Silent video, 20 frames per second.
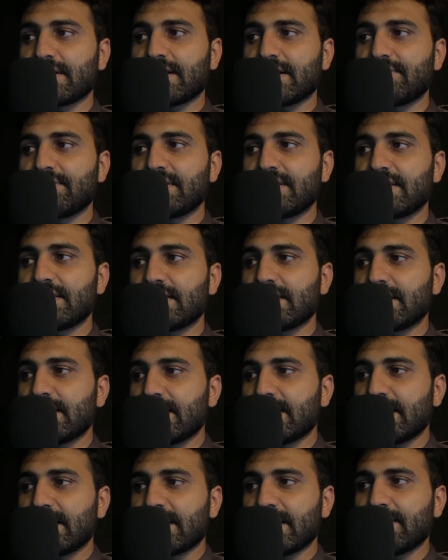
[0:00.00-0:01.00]
I will
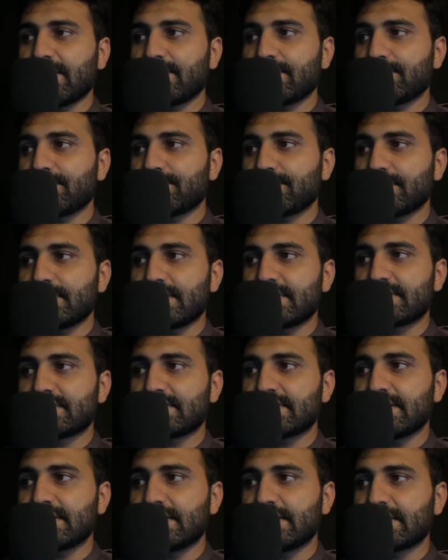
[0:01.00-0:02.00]
have it
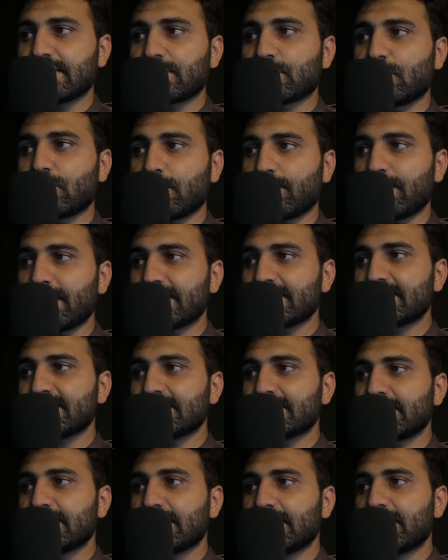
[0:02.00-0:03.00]
in
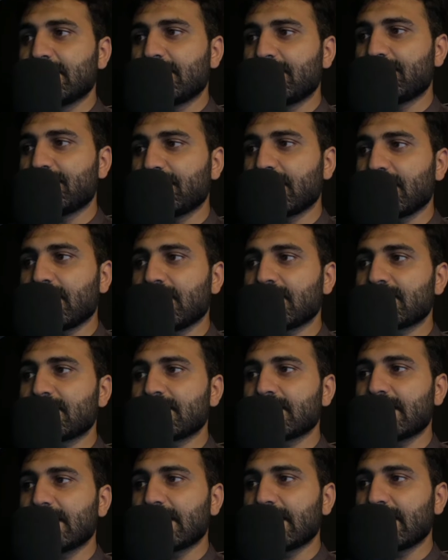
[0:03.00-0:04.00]
comments, var
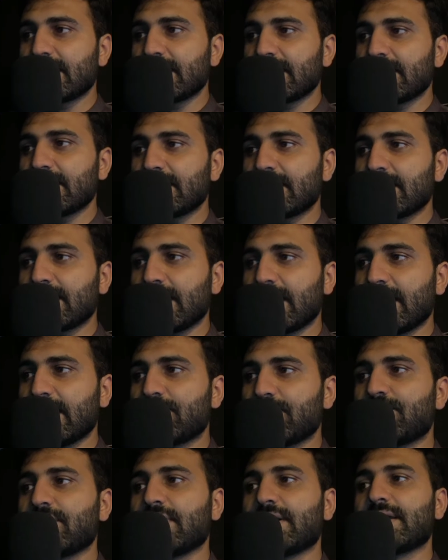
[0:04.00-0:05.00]
a
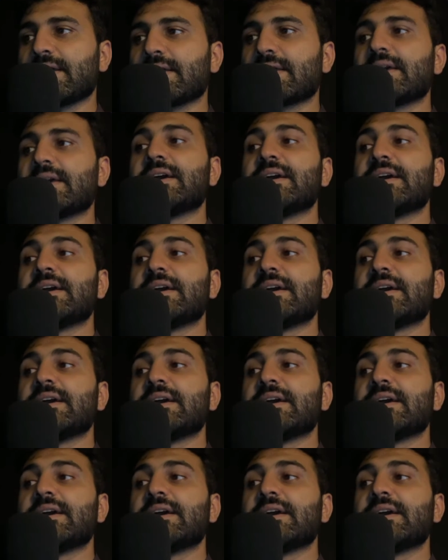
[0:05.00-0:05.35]
and y.